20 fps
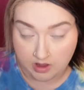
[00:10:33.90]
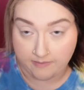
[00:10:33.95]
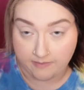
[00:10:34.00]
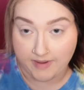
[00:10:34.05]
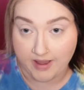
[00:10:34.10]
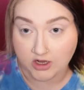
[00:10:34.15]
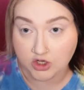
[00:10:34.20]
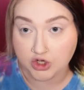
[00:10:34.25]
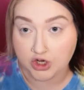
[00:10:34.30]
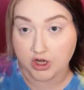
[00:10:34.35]

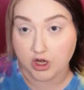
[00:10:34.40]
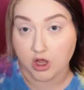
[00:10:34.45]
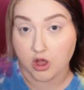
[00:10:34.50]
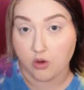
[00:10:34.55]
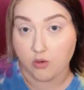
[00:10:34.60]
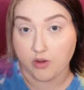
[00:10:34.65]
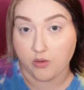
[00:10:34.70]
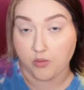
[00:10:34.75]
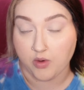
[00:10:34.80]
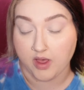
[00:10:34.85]
I'm actually going to
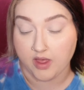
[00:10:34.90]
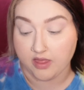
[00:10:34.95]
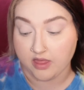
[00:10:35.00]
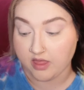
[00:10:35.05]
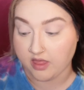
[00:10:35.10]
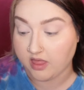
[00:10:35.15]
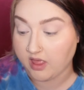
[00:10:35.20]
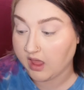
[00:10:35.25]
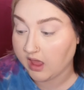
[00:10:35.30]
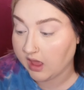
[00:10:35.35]
go in
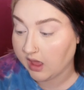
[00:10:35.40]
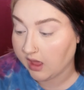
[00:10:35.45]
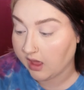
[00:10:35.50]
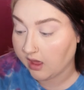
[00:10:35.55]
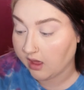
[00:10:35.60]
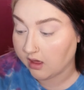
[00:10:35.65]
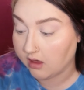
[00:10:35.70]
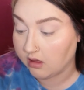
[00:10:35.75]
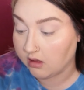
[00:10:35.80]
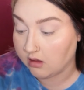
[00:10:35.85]
with
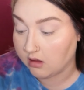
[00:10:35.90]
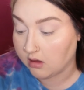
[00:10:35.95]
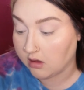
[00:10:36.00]
the